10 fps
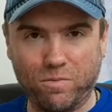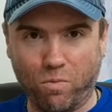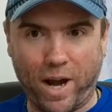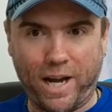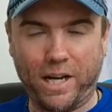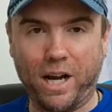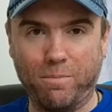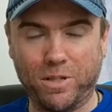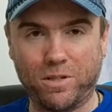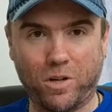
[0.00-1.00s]
rain
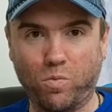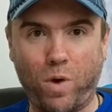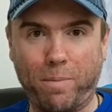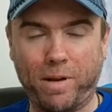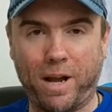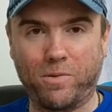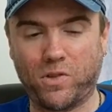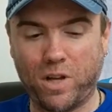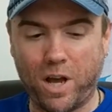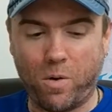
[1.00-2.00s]
comes and starts wiping out
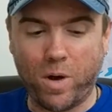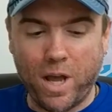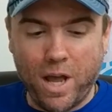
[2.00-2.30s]
snow.